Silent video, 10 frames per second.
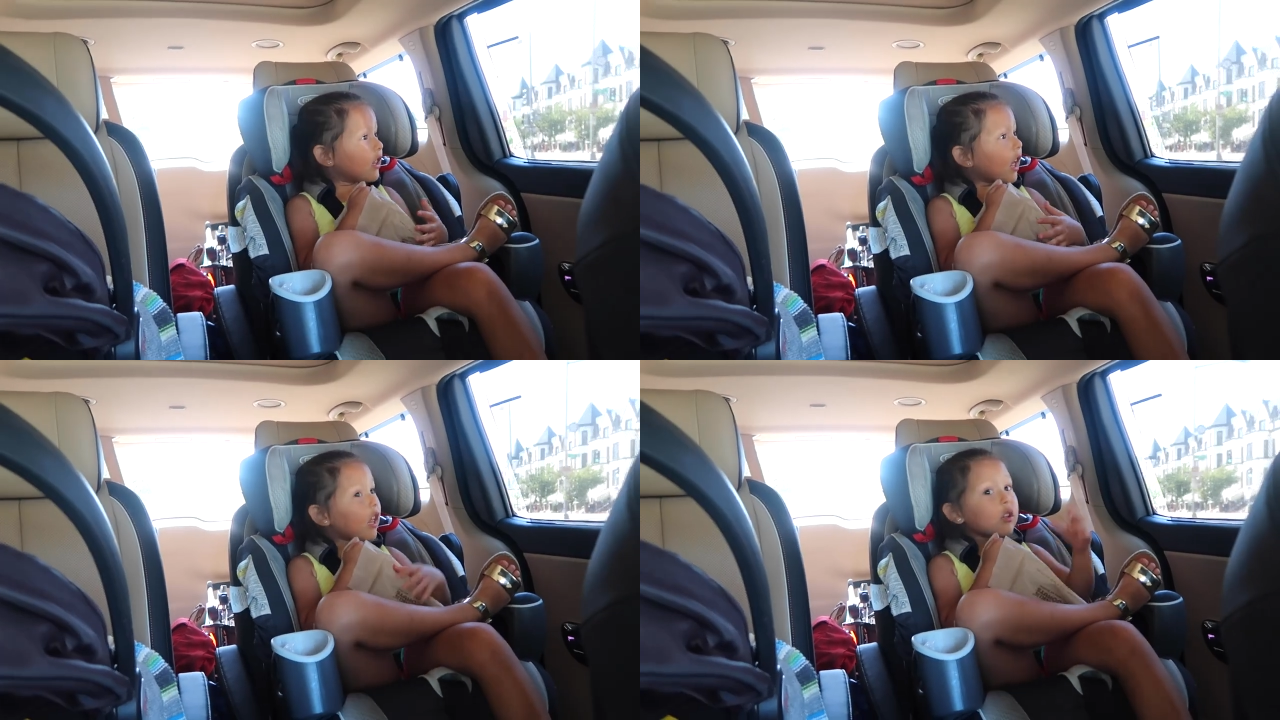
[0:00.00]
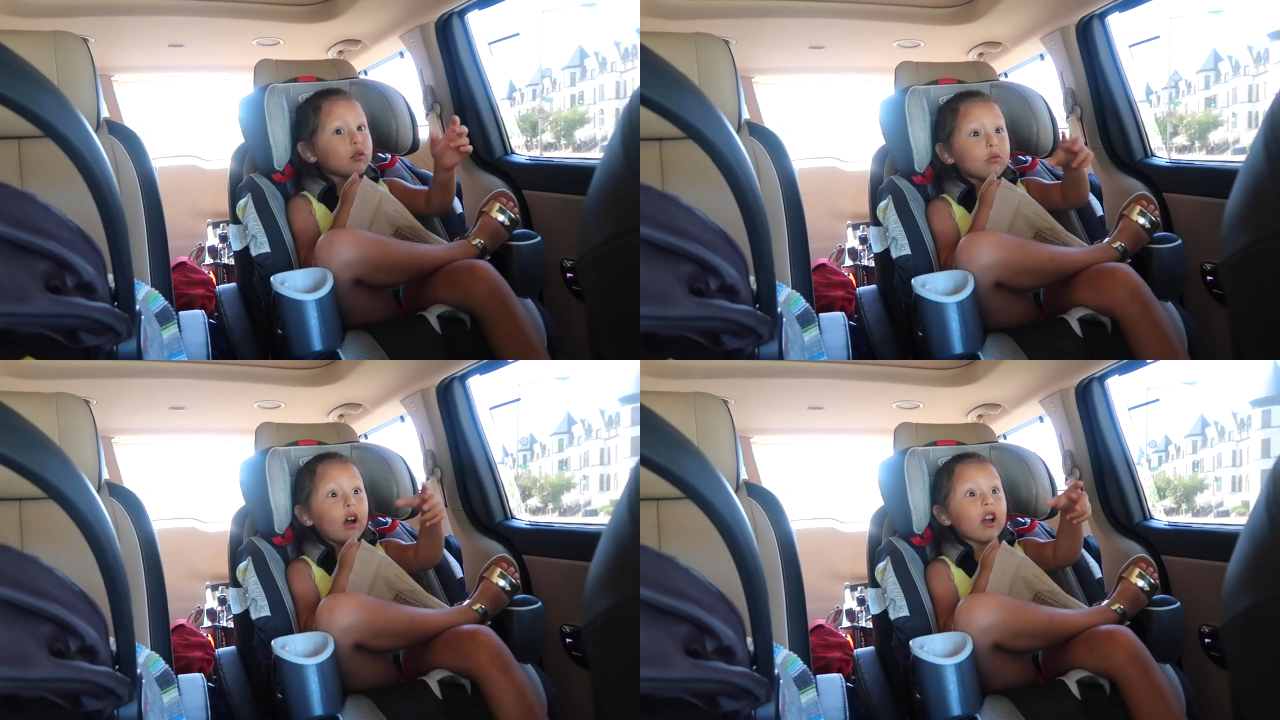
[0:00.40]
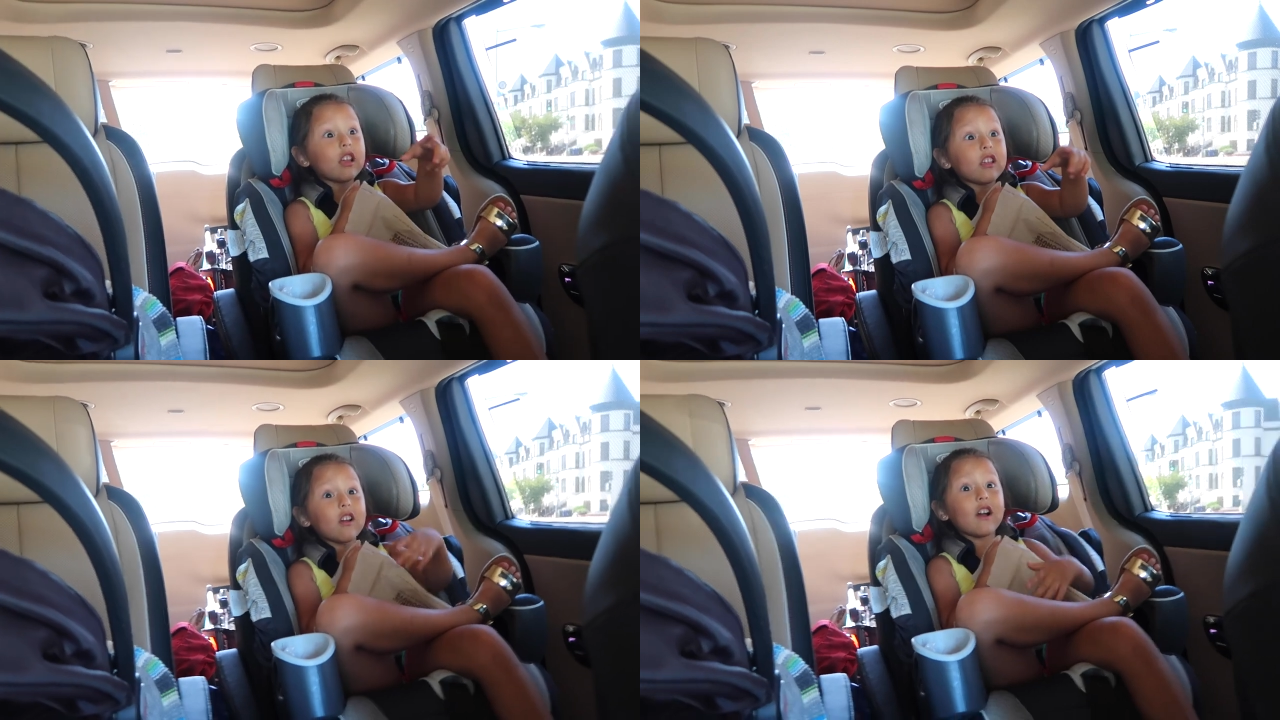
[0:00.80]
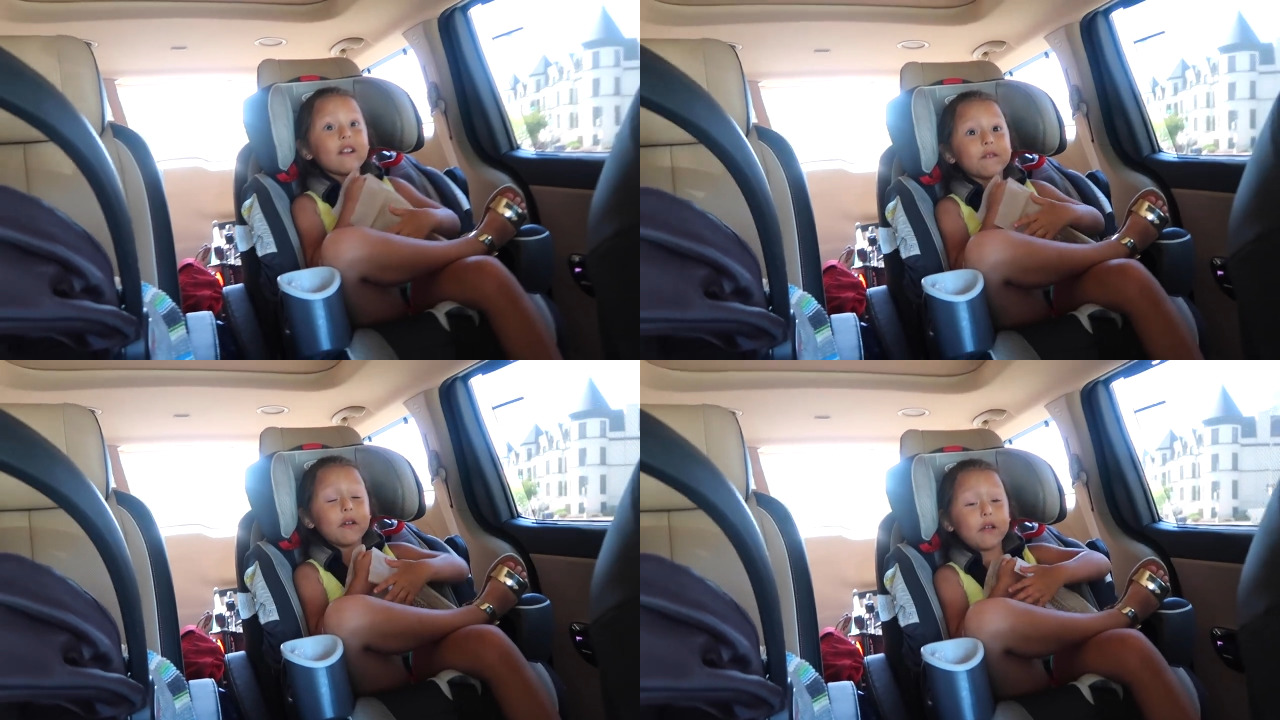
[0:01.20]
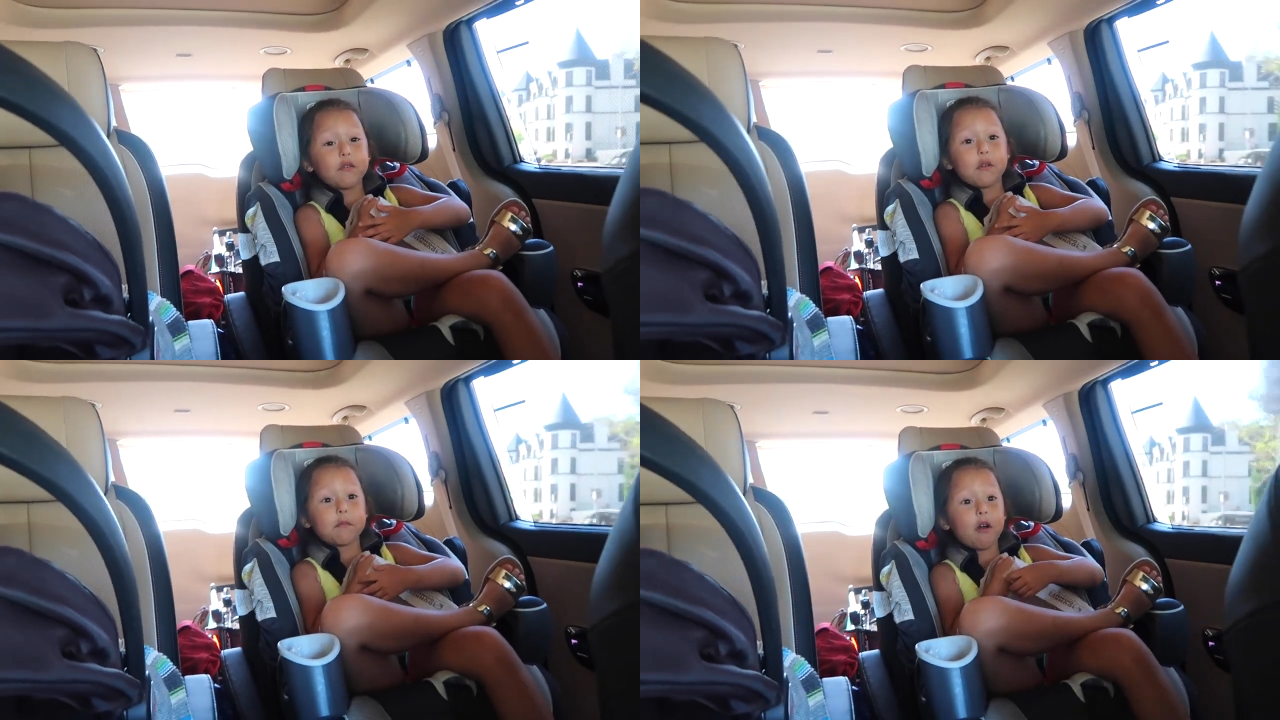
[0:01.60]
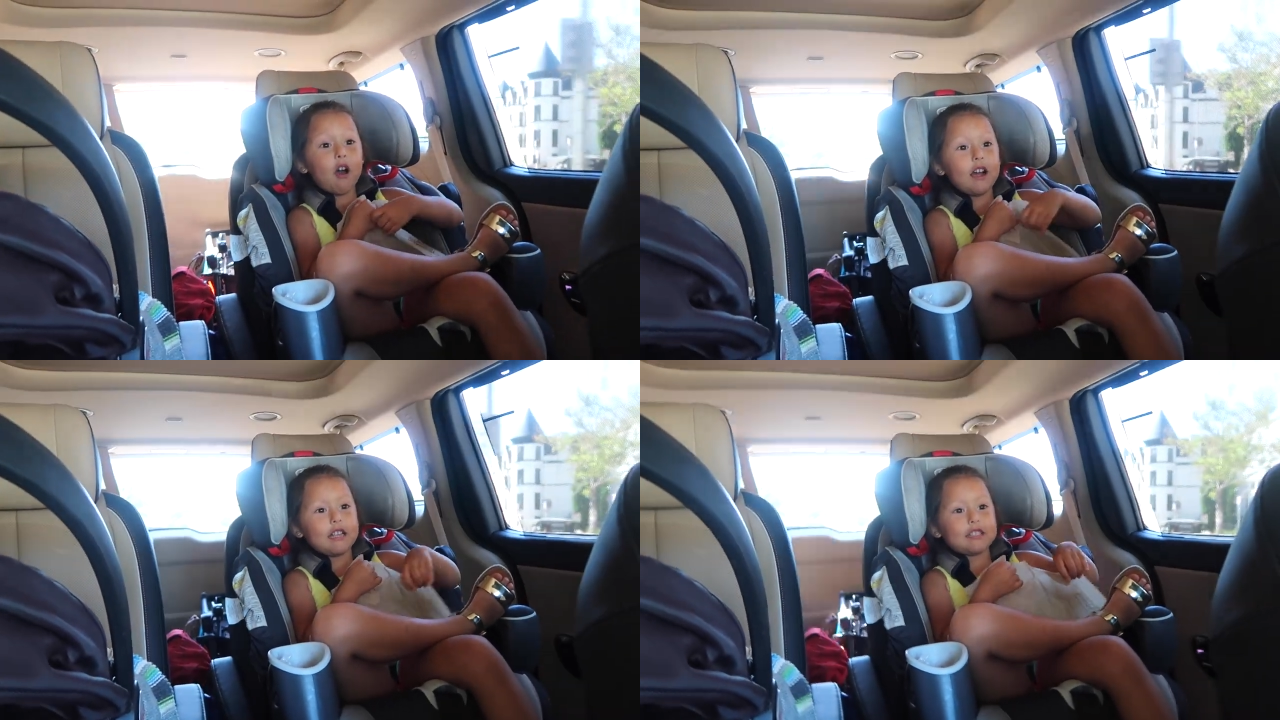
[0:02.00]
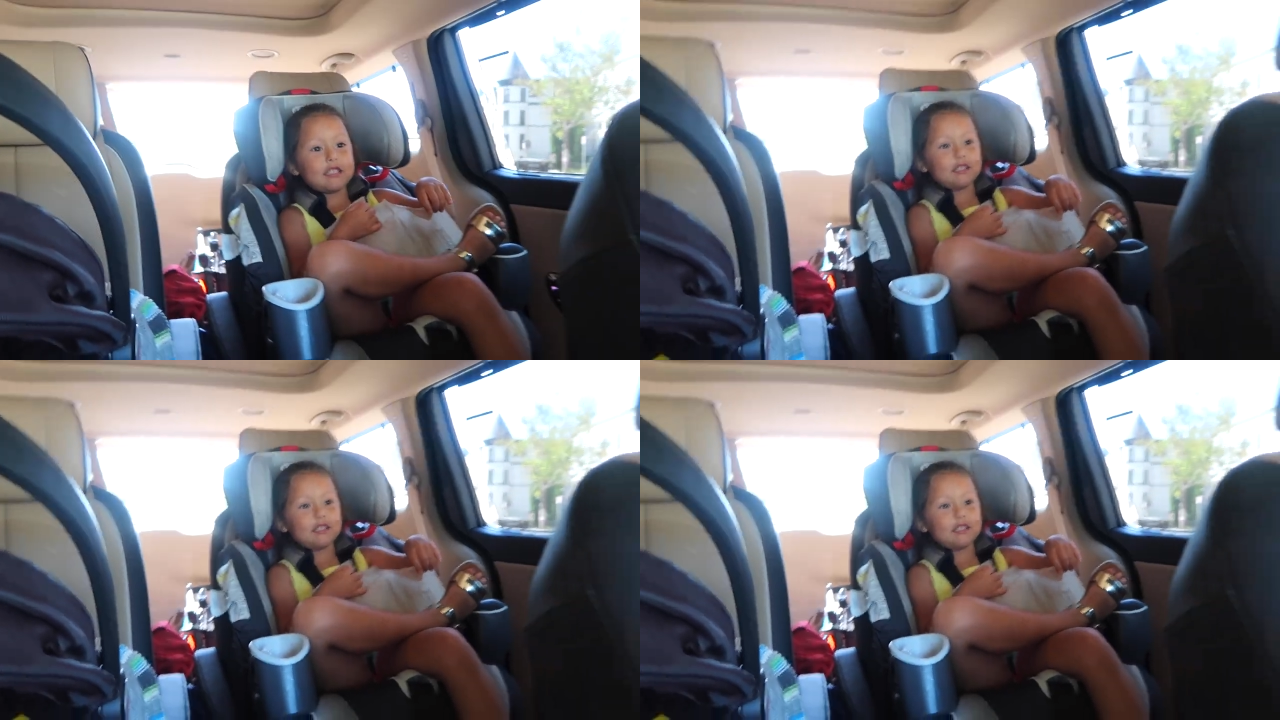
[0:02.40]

That's the one your favorite part.